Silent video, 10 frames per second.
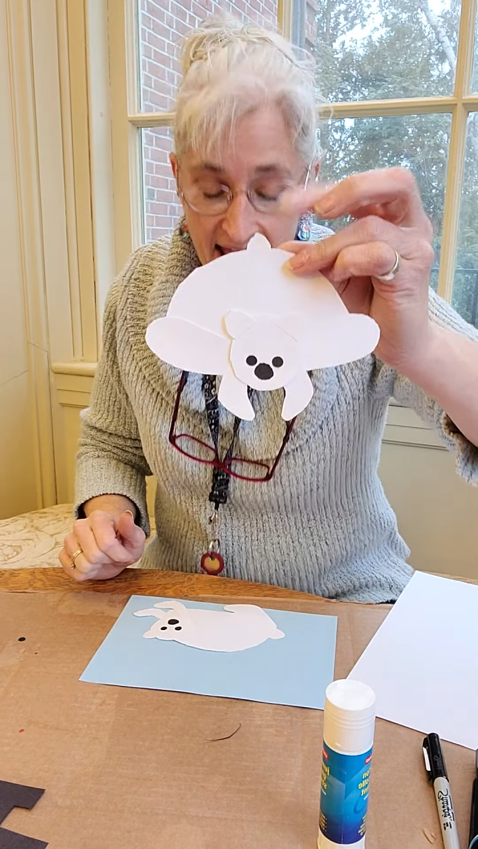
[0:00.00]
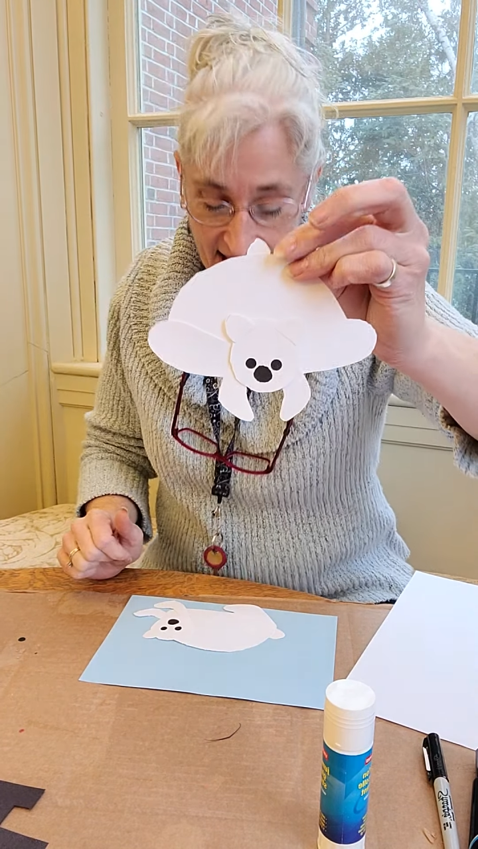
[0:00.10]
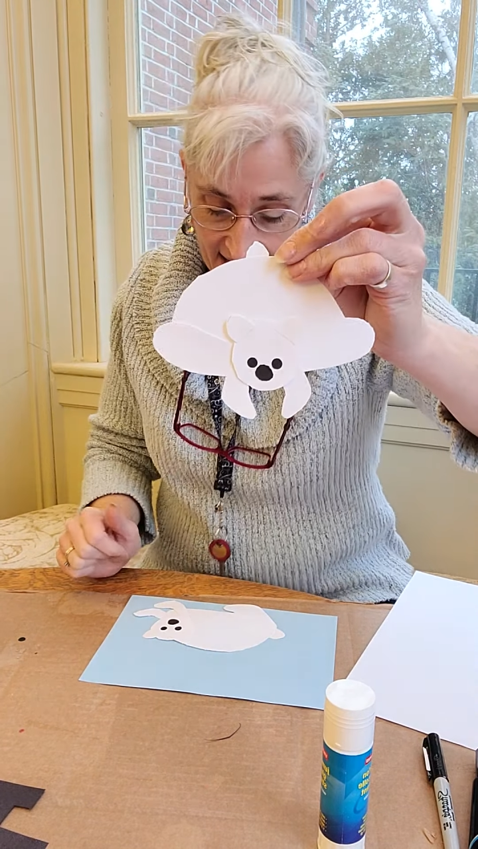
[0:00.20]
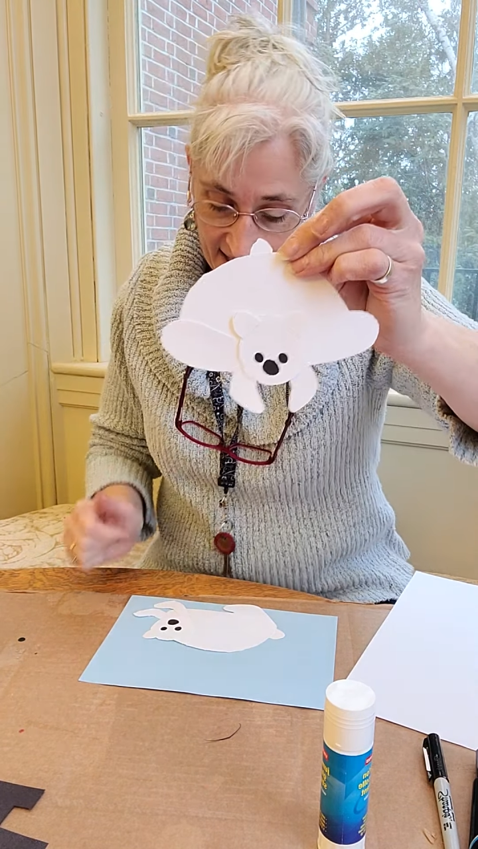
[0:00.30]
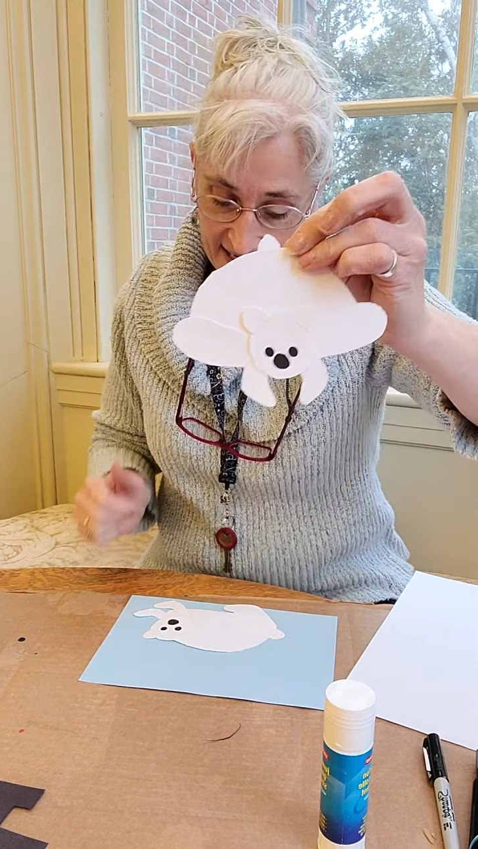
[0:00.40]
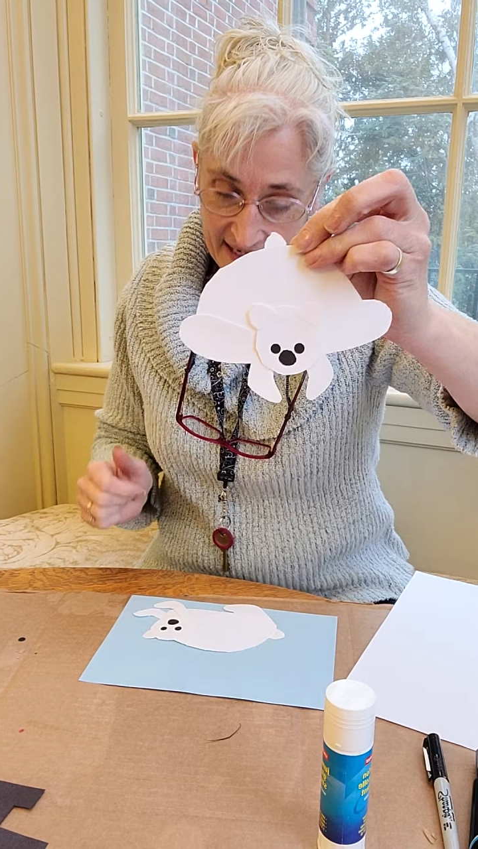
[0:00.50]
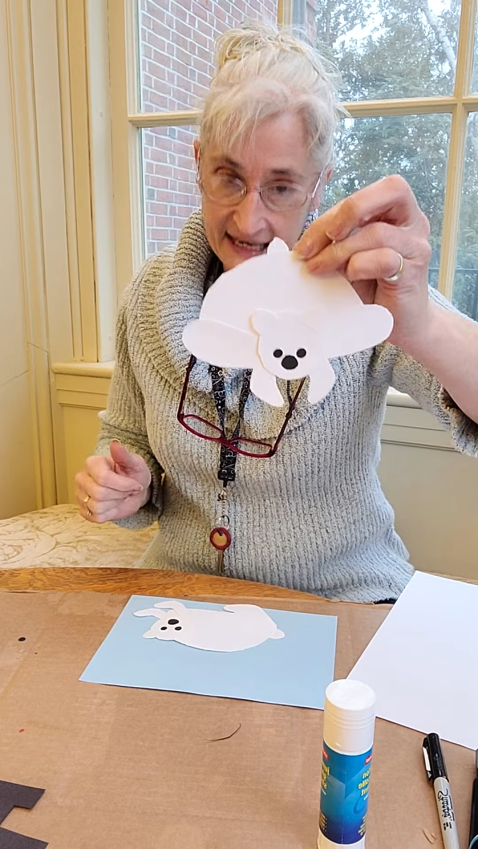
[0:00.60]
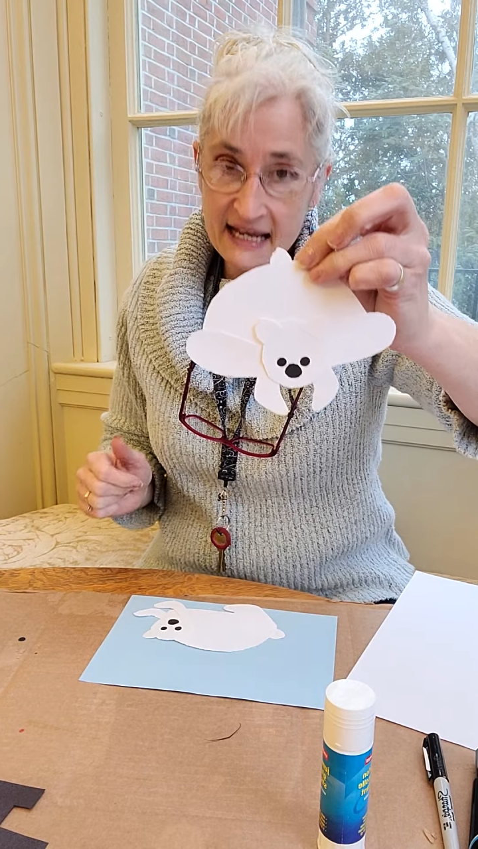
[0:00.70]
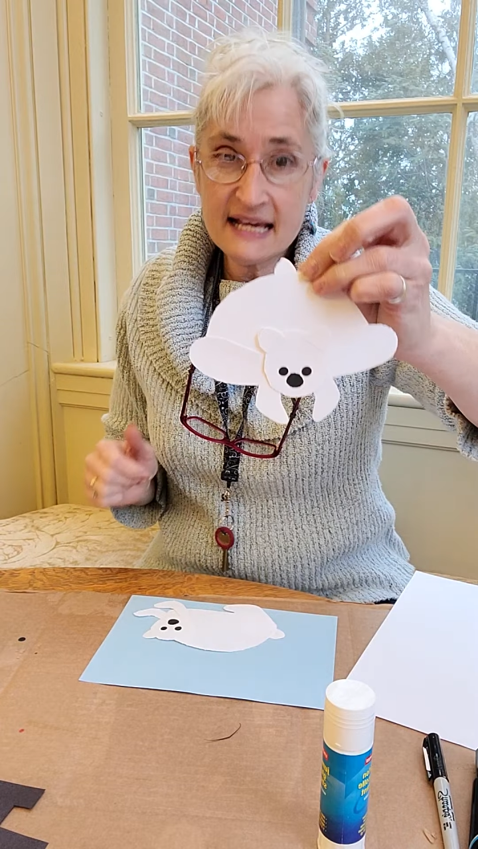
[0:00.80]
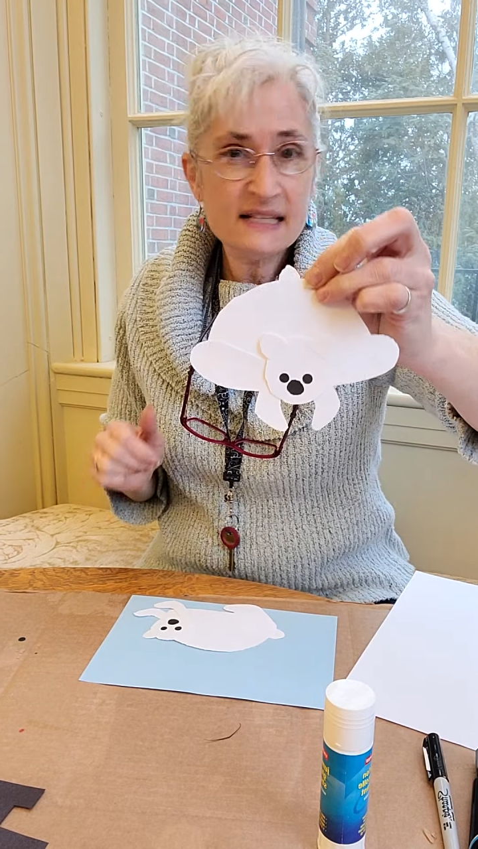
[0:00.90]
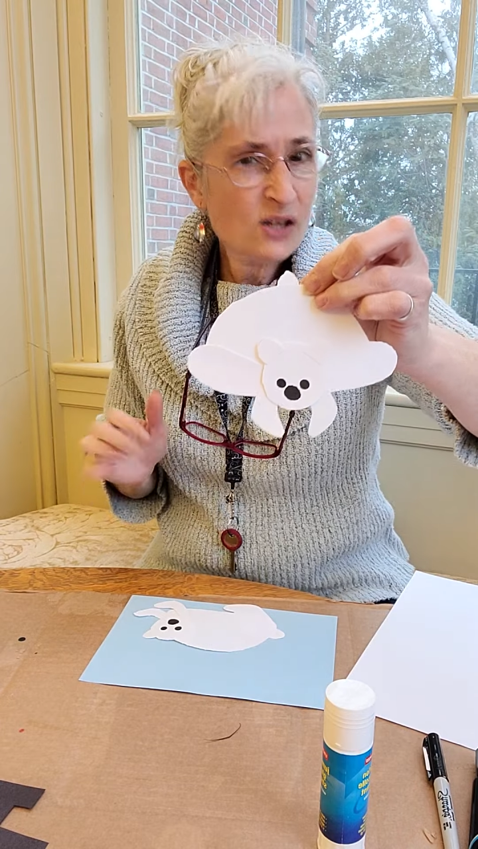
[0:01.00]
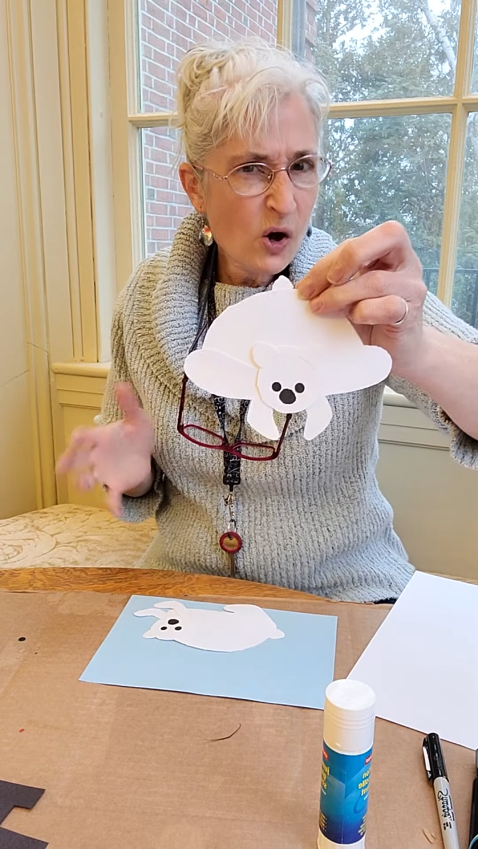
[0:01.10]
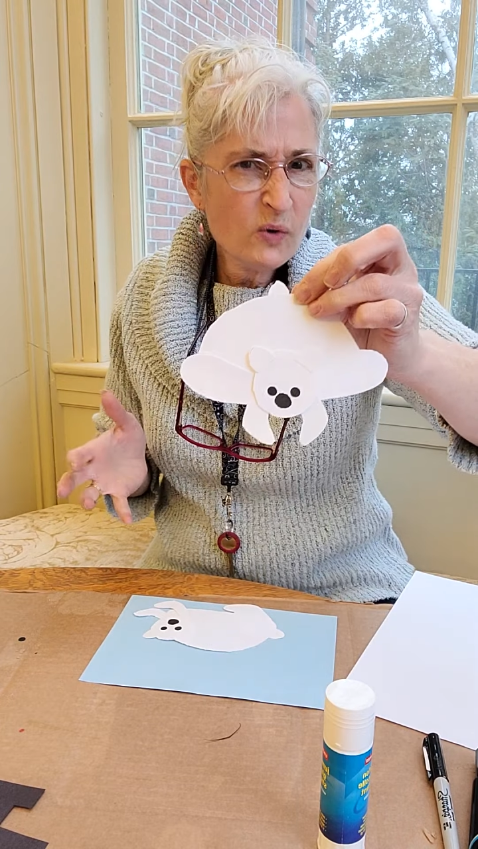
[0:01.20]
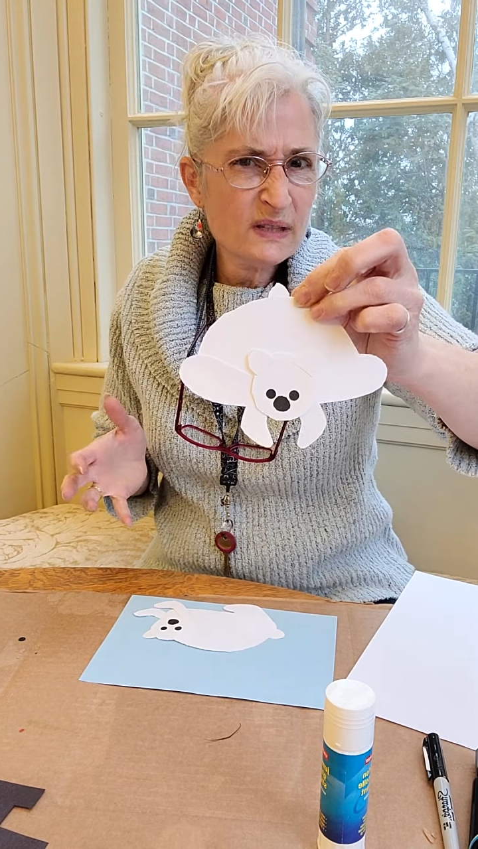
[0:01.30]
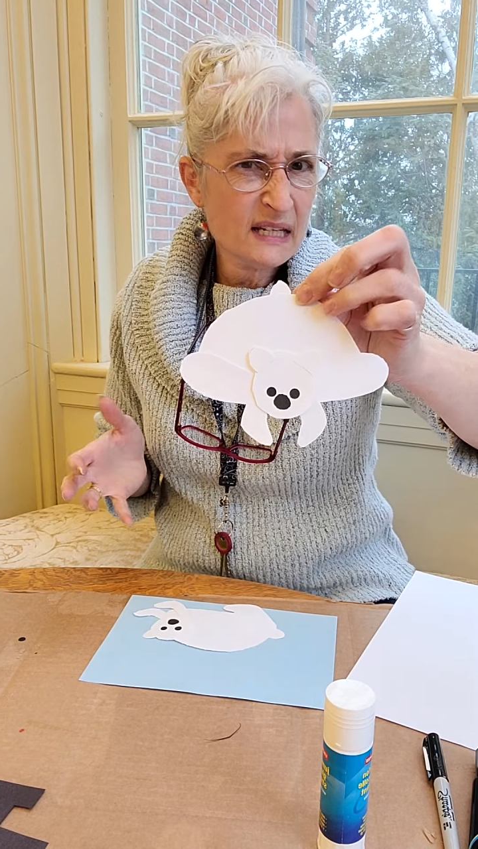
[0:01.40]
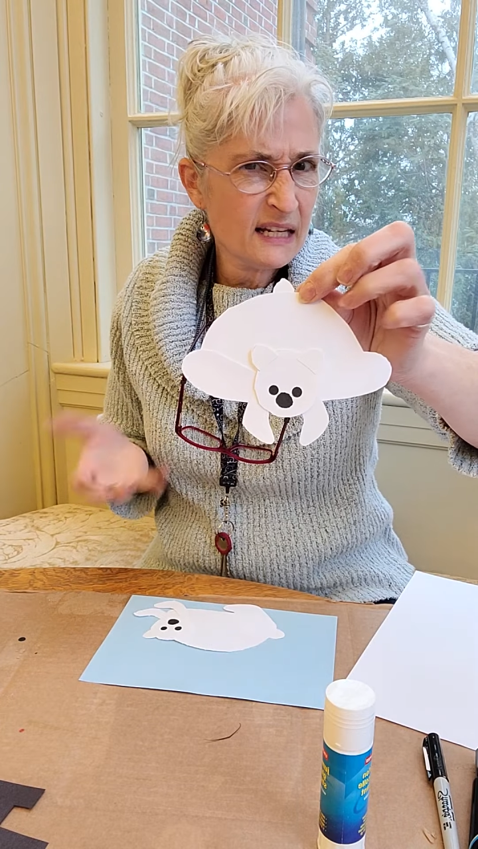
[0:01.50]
and he's cozy.